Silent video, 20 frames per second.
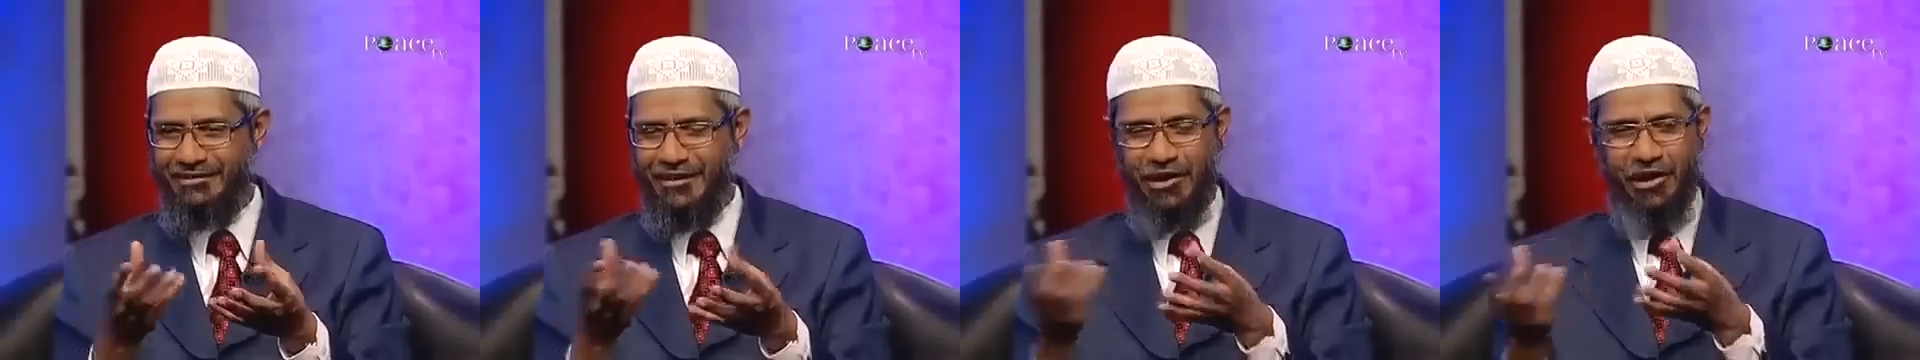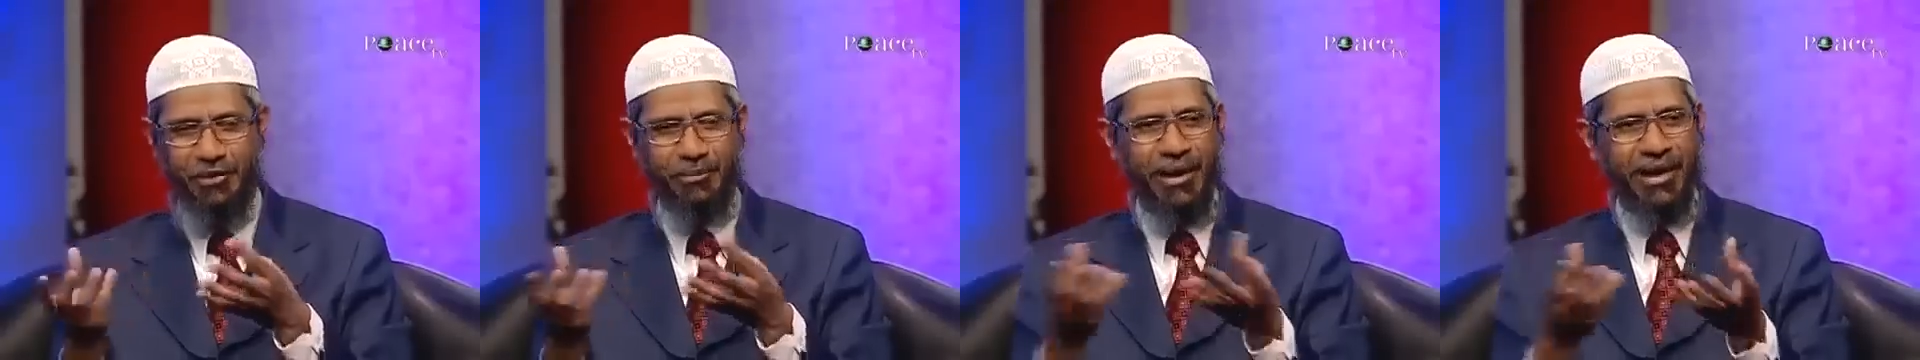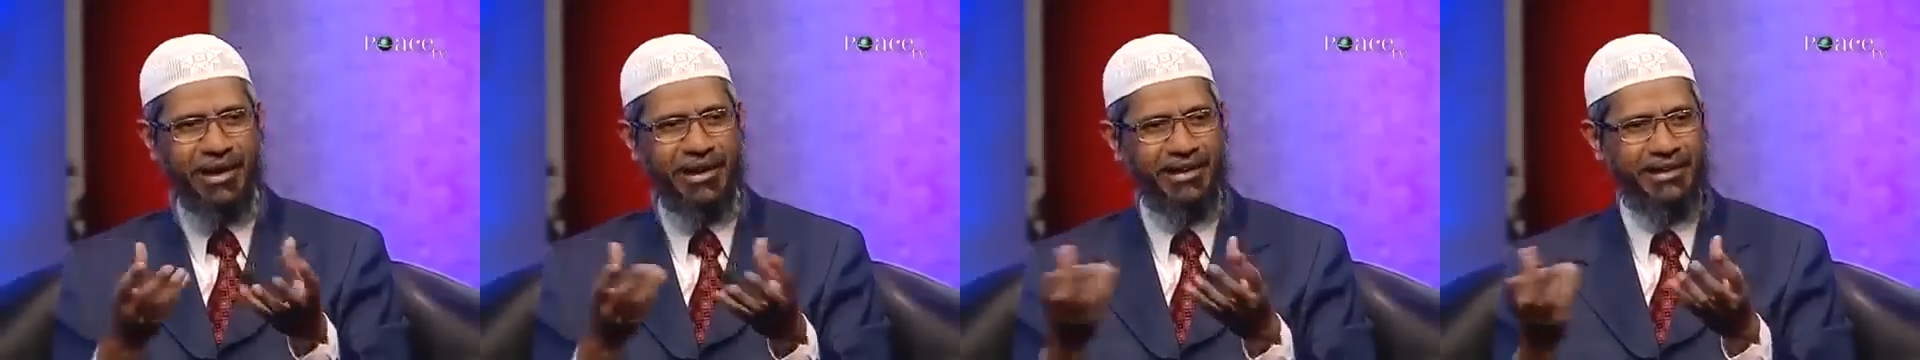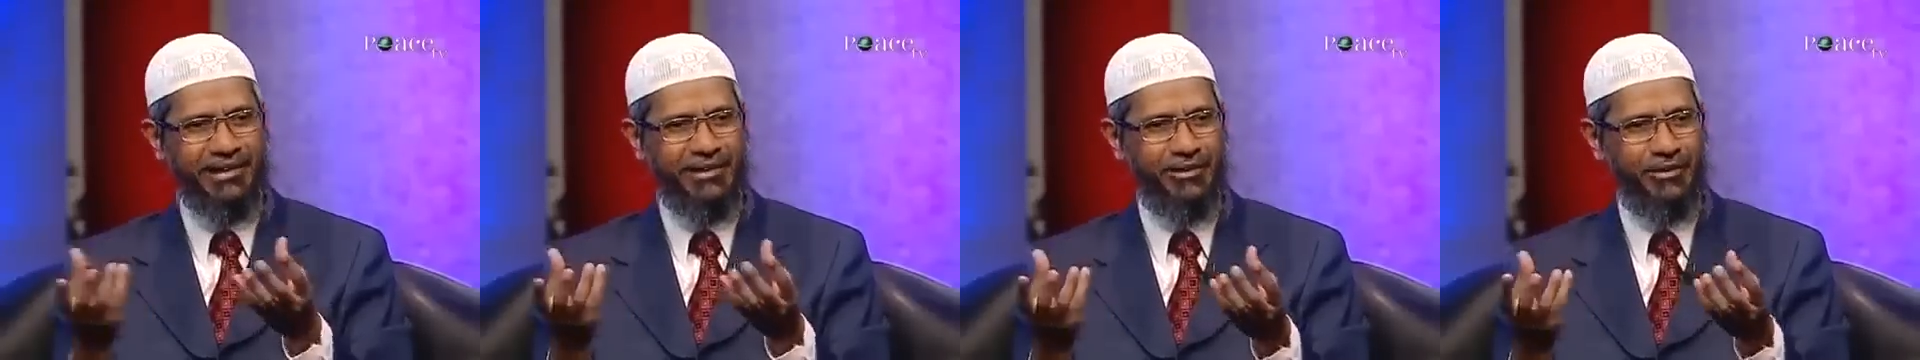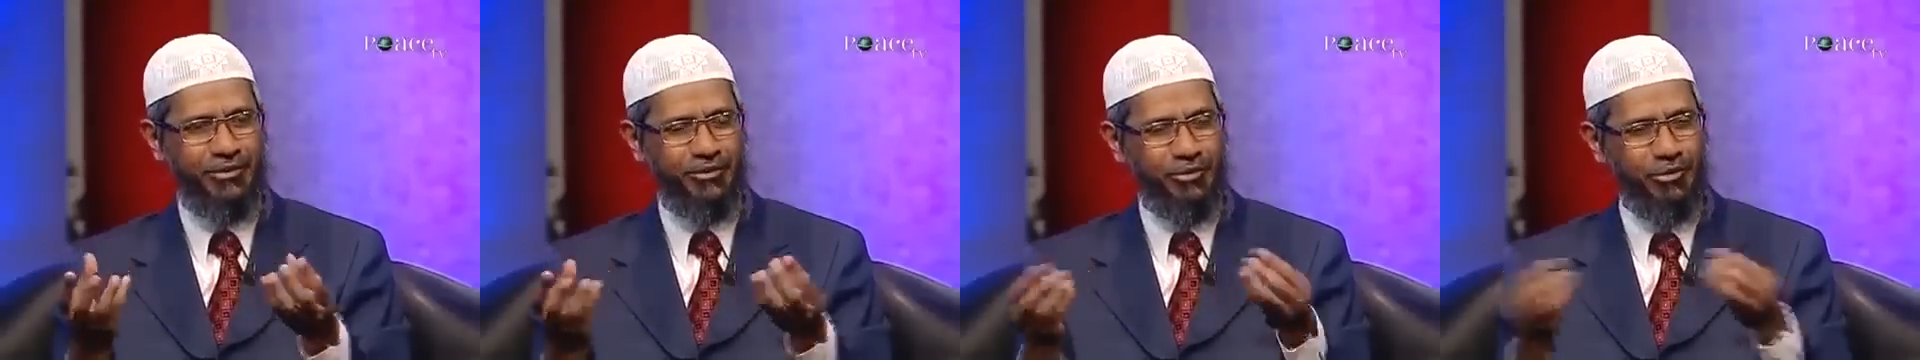where you're
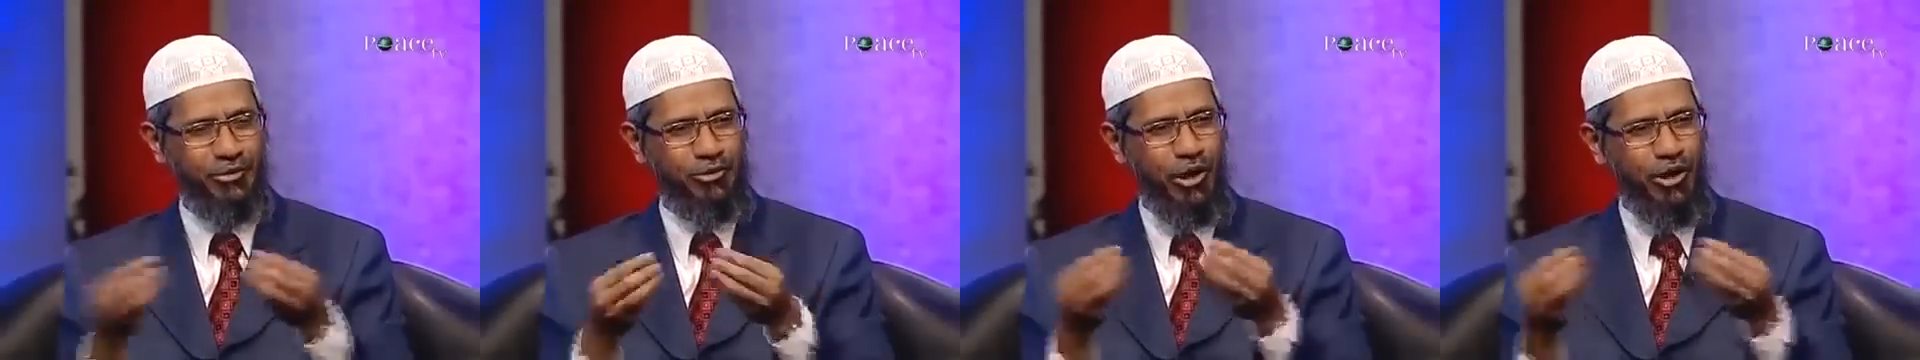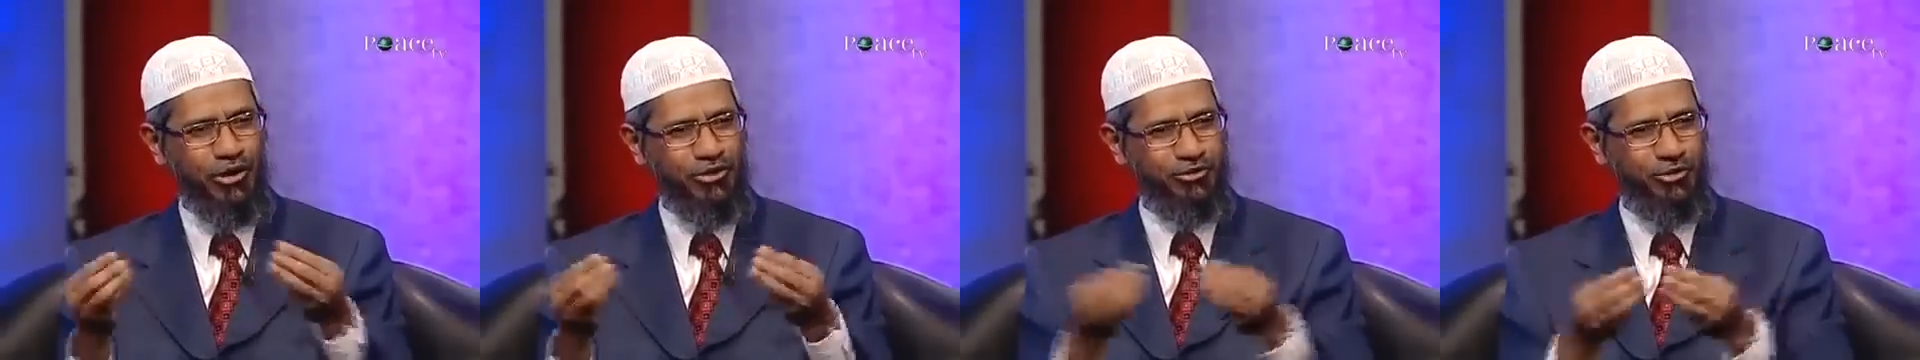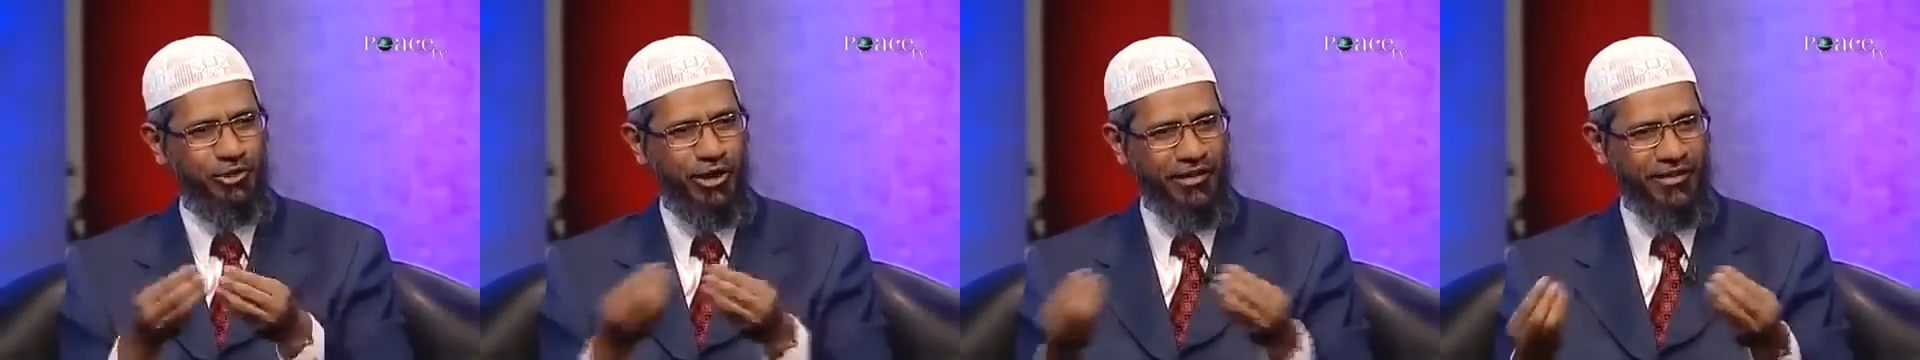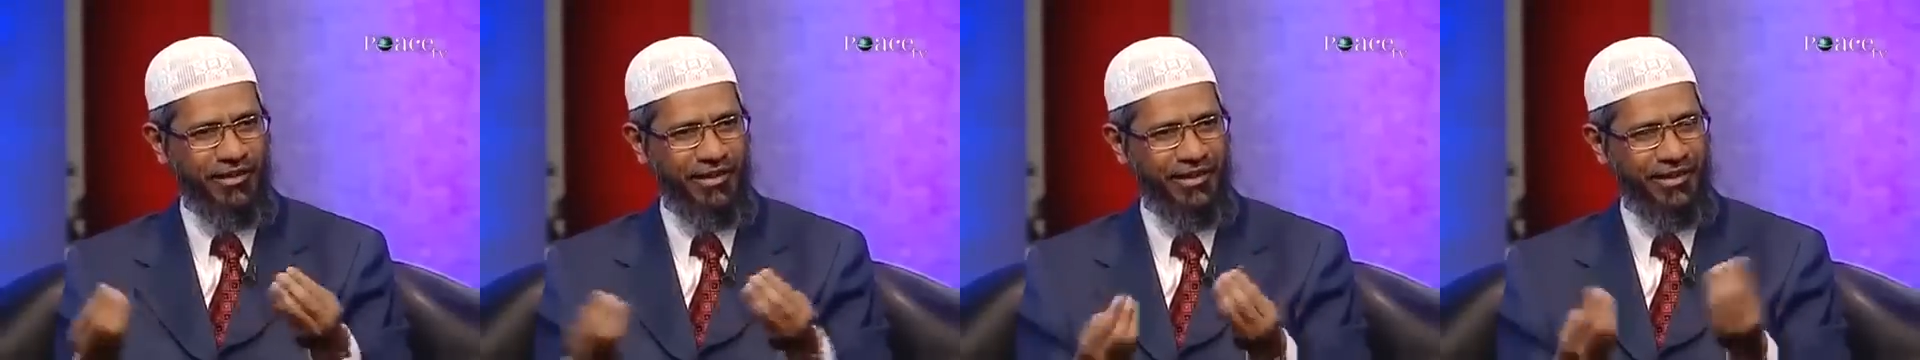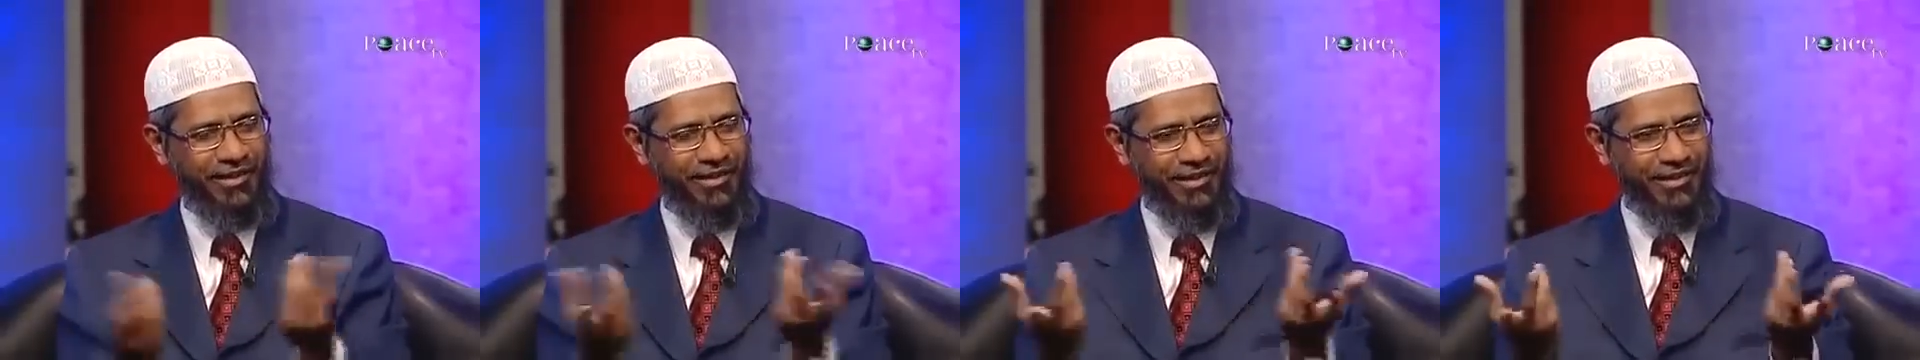marrying, 2 dolls
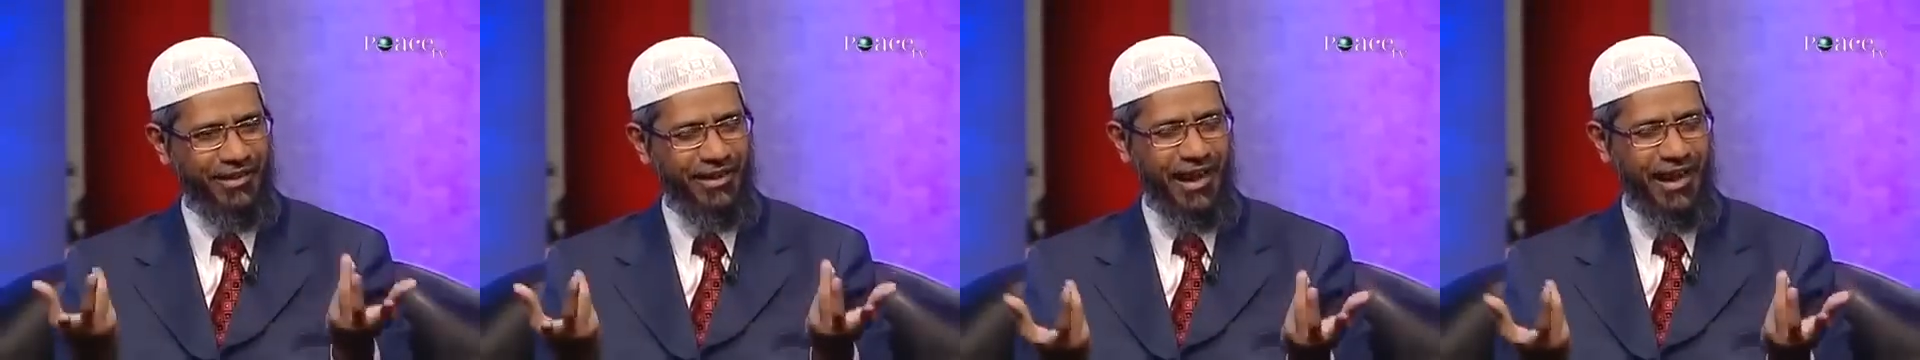together,